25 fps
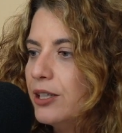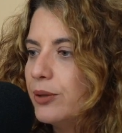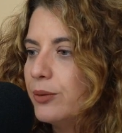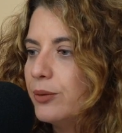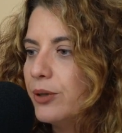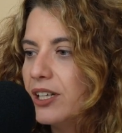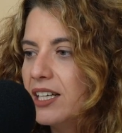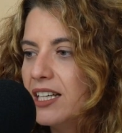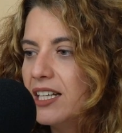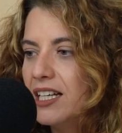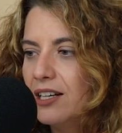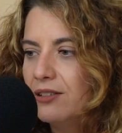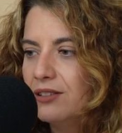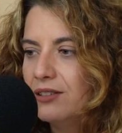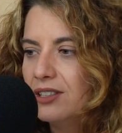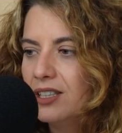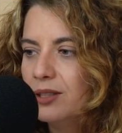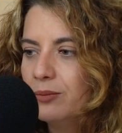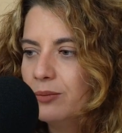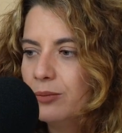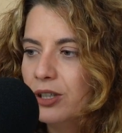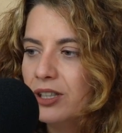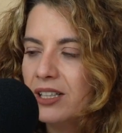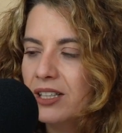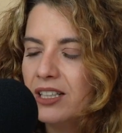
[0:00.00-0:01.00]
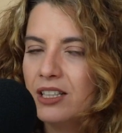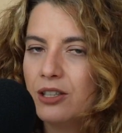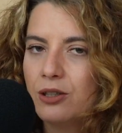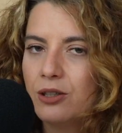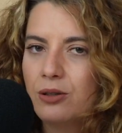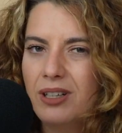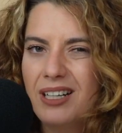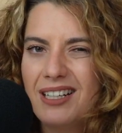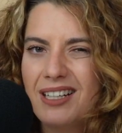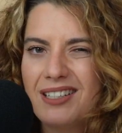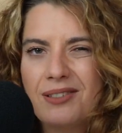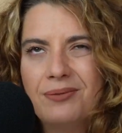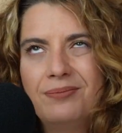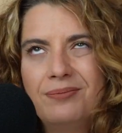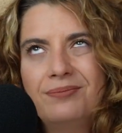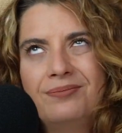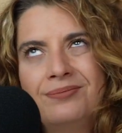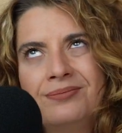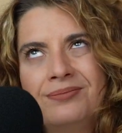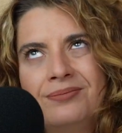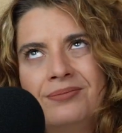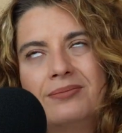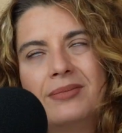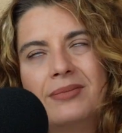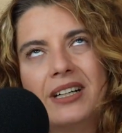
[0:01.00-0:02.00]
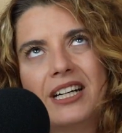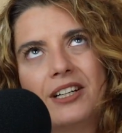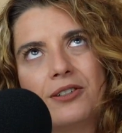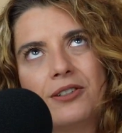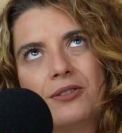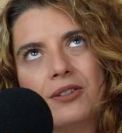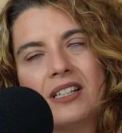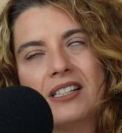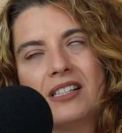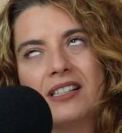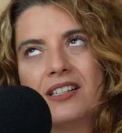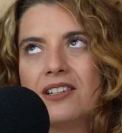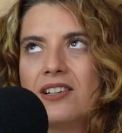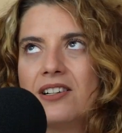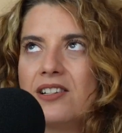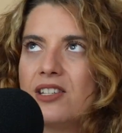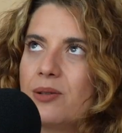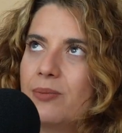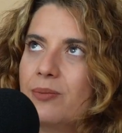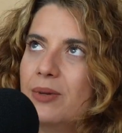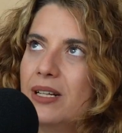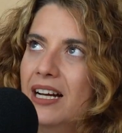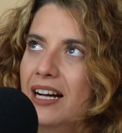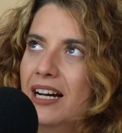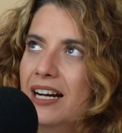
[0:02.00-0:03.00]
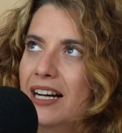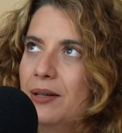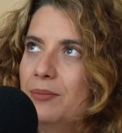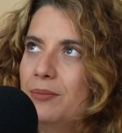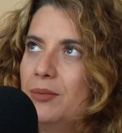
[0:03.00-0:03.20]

Working out in the morning, great. My adrenaline is a bit high.